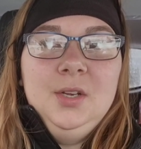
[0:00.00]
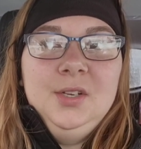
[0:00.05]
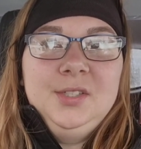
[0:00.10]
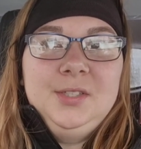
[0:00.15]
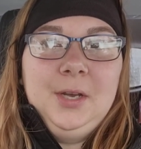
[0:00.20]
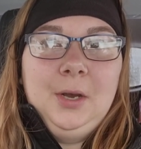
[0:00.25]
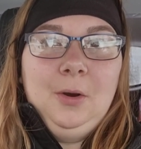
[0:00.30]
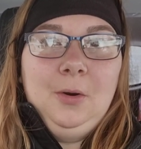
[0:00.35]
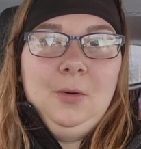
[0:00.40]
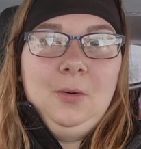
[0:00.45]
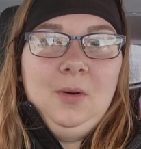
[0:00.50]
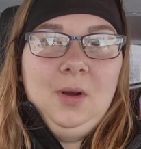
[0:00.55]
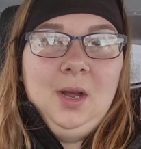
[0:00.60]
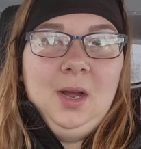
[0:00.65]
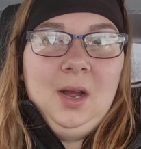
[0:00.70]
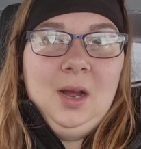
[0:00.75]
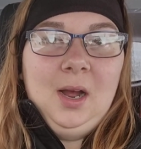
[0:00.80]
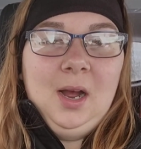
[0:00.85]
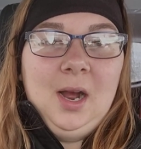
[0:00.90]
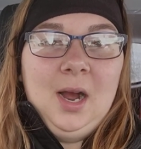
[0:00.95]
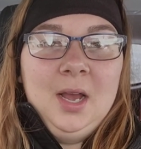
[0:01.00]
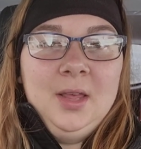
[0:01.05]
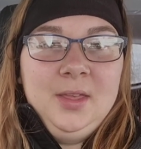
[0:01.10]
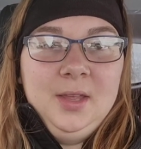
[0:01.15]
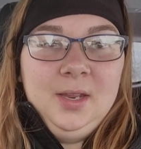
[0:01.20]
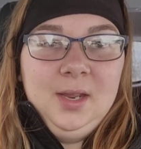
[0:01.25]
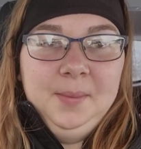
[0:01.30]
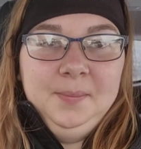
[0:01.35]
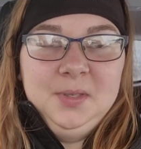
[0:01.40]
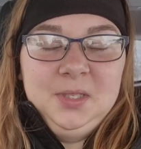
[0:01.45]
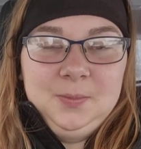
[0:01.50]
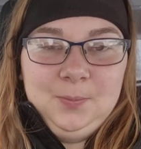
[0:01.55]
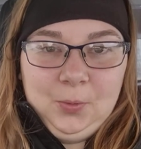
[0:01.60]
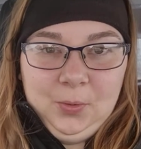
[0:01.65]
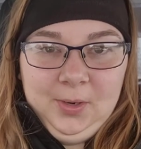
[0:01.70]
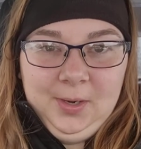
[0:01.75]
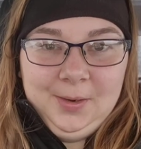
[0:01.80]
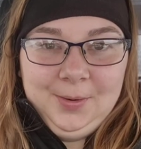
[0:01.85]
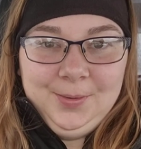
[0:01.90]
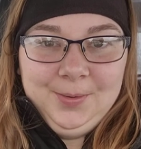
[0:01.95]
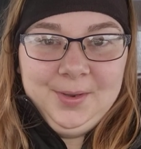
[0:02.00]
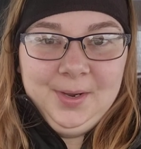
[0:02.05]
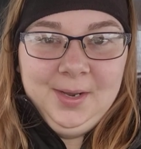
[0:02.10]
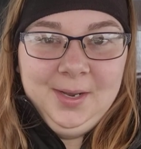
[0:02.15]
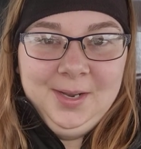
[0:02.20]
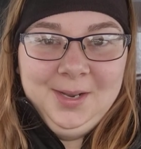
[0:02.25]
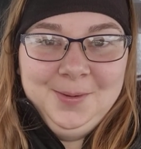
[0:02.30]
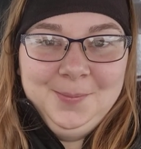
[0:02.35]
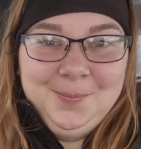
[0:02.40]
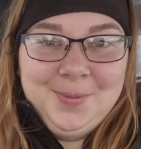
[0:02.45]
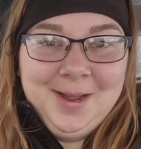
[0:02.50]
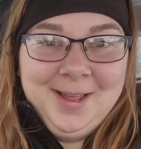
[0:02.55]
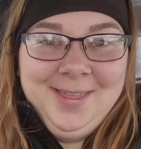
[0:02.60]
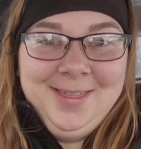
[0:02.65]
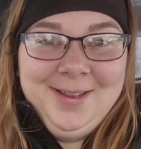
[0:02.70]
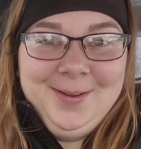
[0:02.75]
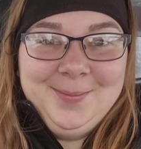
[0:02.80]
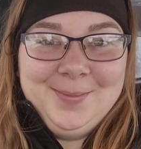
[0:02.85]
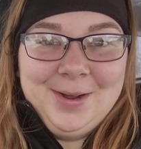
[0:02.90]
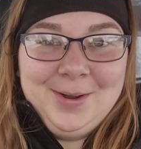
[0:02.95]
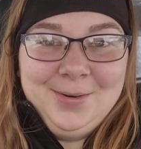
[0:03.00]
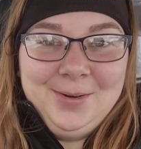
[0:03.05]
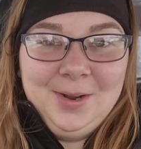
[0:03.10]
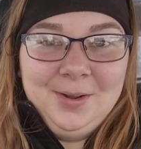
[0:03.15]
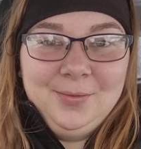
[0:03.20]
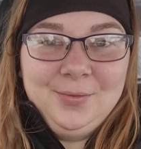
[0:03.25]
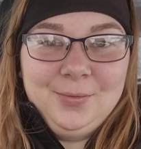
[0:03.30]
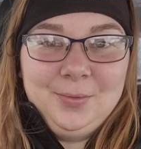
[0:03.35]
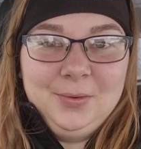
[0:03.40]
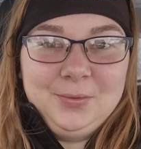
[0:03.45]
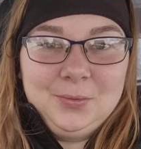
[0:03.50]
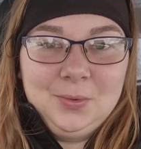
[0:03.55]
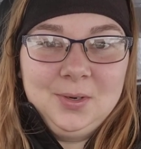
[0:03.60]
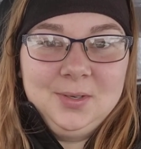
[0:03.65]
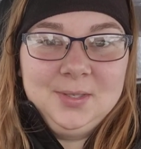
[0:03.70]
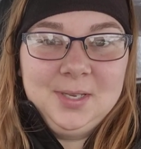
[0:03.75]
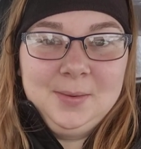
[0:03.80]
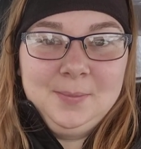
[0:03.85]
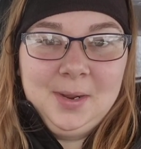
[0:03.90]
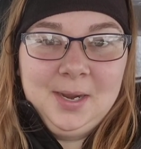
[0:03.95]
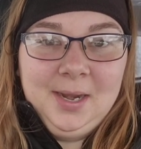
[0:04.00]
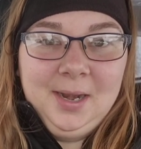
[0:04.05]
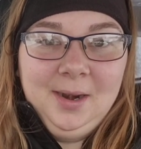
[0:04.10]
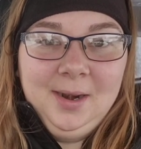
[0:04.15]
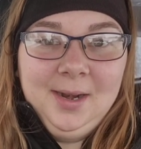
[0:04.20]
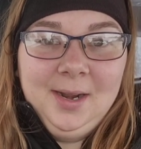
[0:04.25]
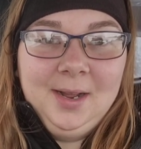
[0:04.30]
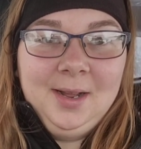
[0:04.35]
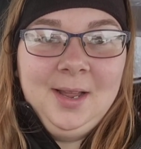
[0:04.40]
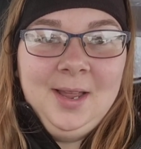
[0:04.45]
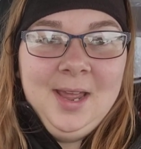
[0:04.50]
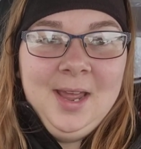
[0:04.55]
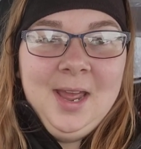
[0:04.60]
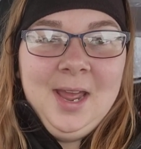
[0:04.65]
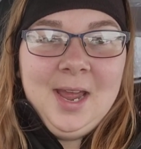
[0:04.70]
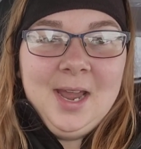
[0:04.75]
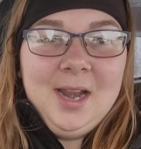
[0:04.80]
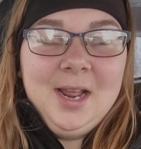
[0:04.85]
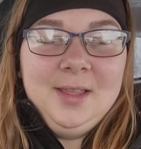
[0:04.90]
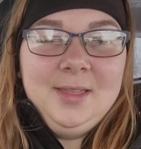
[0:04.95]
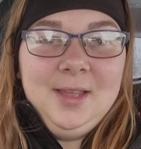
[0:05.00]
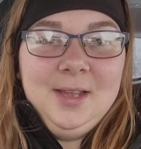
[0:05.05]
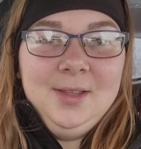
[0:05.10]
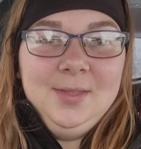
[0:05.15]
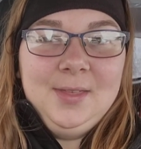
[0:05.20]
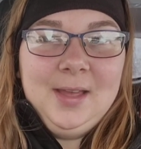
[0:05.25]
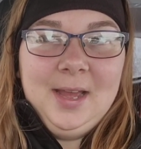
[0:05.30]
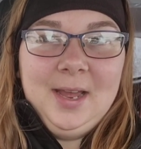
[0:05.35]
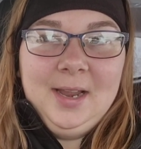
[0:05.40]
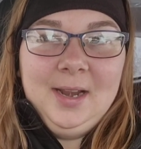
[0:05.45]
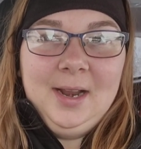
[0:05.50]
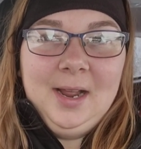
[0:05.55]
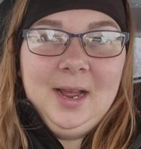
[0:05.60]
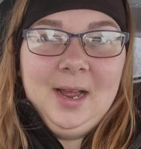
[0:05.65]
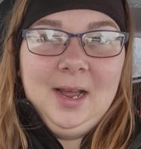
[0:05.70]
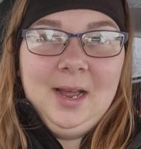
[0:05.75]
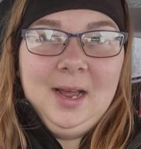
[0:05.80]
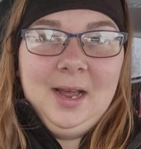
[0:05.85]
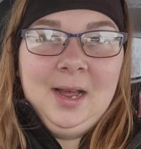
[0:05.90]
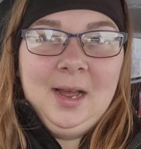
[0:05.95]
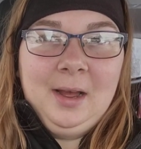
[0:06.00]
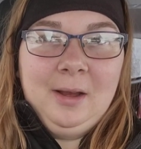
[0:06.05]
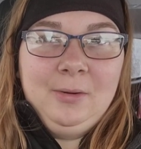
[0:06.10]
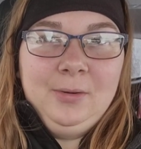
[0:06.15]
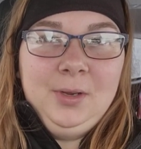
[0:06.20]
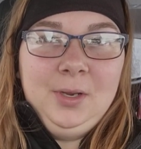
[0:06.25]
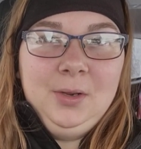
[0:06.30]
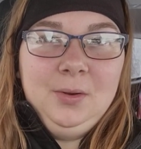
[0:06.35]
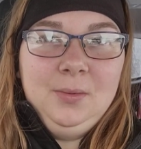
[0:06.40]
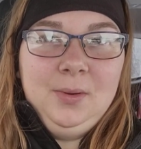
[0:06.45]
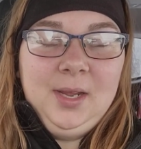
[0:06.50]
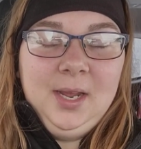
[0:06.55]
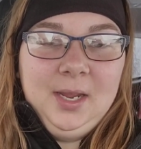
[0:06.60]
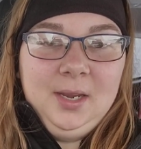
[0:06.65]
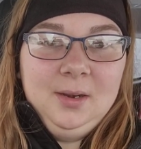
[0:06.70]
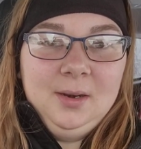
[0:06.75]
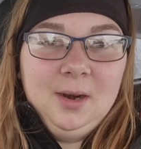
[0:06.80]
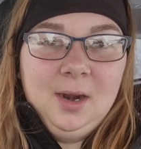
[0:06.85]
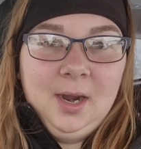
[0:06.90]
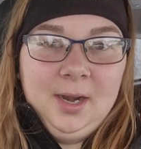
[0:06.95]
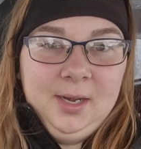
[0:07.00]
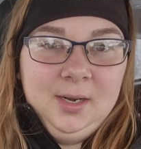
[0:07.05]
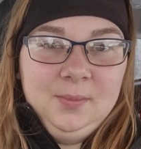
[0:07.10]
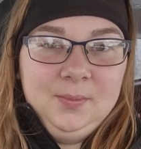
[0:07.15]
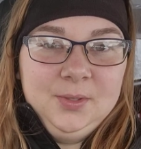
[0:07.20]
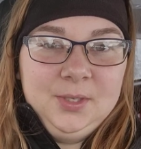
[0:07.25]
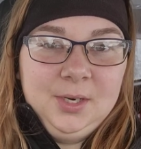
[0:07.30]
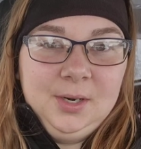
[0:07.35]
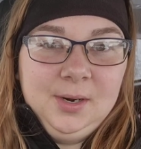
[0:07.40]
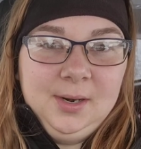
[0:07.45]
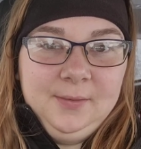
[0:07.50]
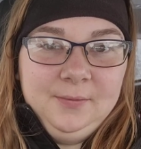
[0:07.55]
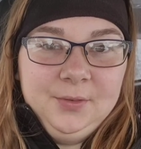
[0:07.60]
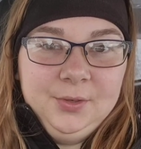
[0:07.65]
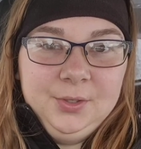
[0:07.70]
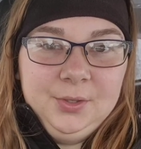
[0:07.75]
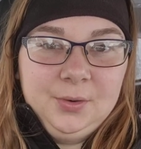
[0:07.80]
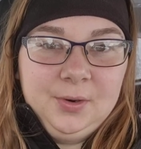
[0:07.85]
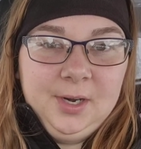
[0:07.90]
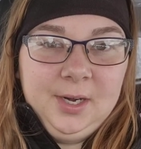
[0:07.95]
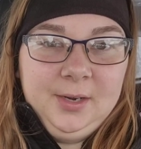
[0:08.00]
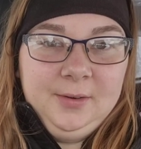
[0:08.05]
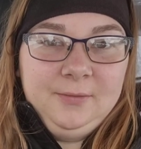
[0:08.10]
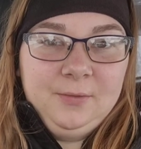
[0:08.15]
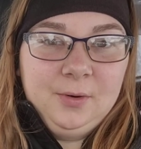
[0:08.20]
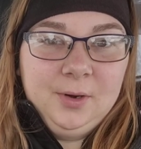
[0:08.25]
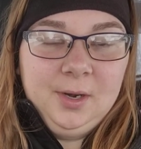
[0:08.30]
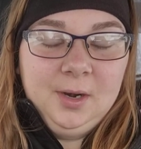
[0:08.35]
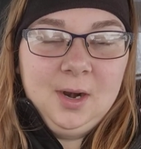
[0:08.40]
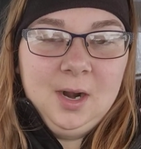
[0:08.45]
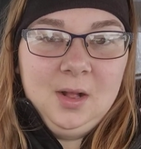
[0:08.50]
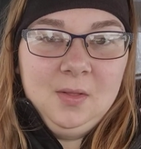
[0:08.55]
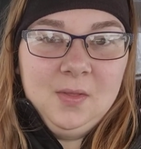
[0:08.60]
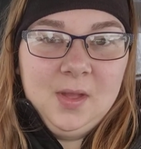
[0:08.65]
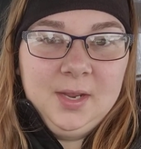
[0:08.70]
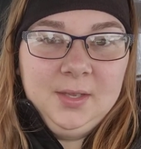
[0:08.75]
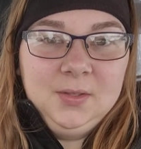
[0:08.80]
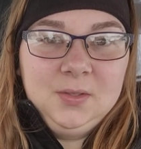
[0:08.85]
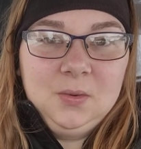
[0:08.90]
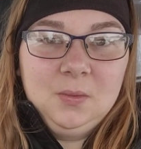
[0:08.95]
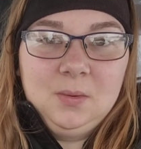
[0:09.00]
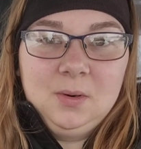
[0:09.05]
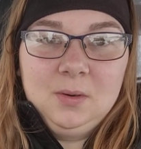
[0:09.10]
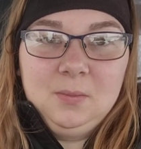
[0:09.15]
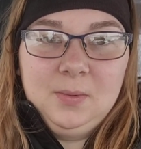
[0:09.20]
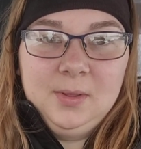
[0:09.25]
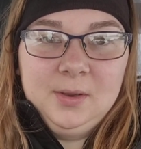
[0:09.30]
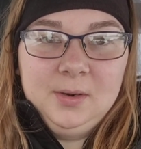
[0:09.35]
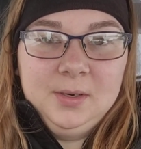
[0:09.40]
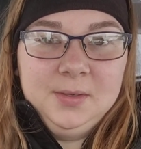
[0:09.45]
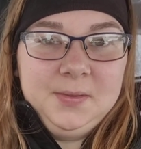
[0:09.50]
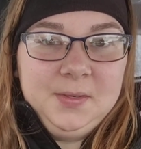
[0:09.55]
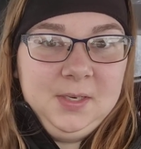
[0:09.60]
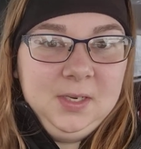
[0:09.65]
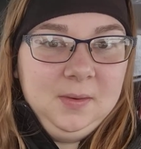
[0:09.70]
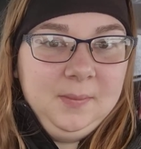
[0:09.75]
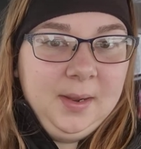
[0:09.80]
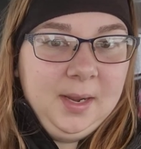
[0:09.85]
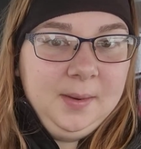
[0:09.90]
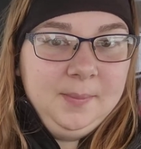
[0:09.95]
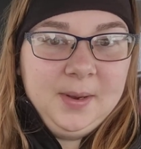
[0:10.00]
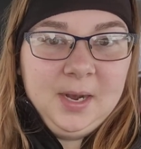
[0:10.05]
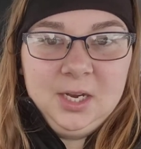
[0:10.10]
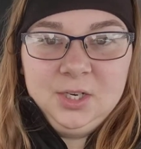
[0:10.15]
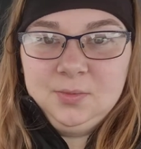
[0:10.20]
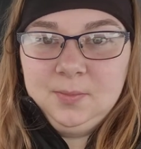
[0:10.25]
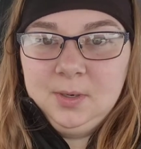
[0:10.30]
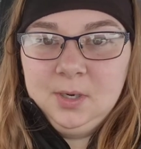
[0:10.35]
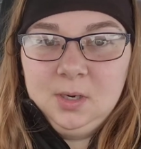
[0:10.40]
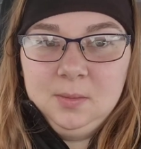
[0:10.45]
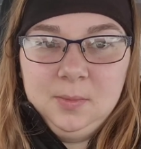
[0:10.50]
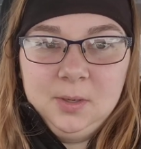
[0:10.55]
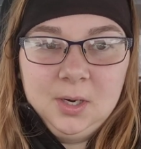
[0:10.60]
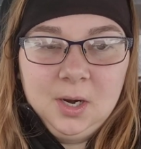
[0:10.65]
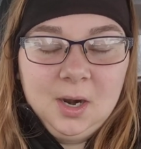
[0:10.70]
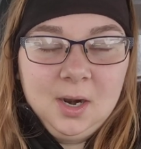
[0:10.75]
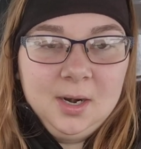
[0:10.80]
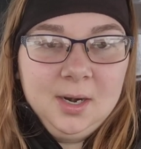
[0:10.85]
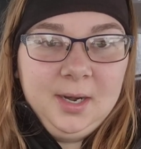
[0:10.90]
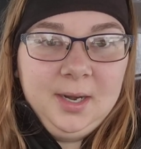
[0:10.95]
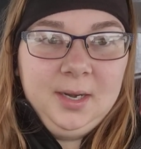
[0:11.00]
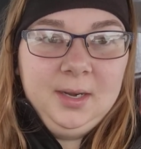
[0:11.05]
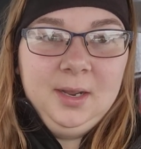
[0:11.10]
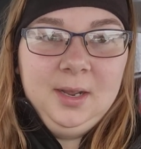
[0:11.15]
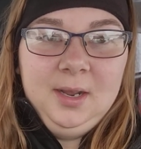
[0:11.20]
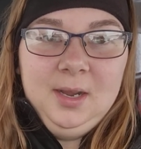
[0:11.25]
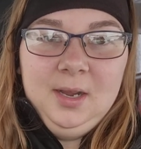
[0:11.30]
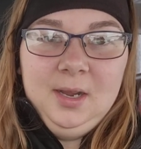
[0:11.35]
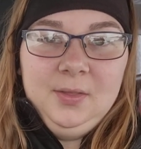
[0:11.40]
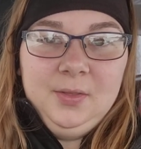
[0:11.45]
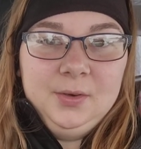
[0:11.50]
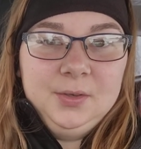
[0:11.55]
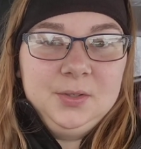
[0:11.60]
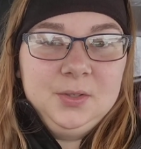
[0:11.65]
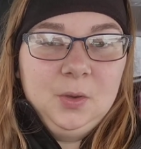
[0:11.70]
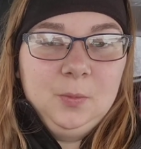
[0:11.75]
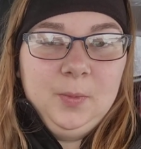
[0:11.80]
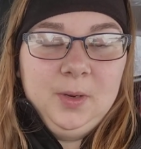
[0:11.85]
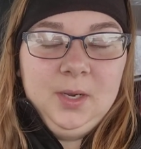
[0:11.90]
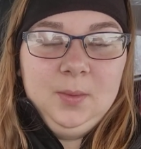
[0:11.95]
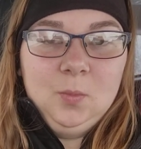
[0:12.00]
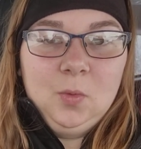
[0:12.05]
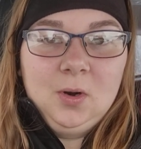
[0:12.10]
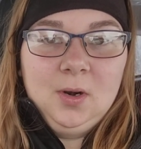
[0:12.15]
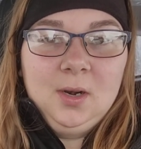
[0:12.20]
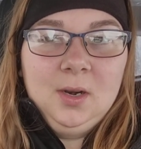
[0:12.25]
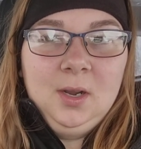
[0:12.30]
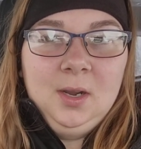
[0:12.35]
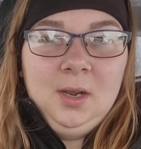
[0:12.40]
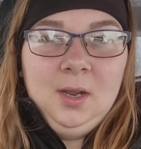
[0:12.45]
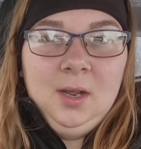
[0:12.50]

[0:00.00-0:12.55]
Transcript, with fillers: So I think I'm spoiled by the amount of thrift stores in my area. And I think that how you get your items or your inventory for your online store, whether it's eBay, Poshmark, or Mercari, there's so many more.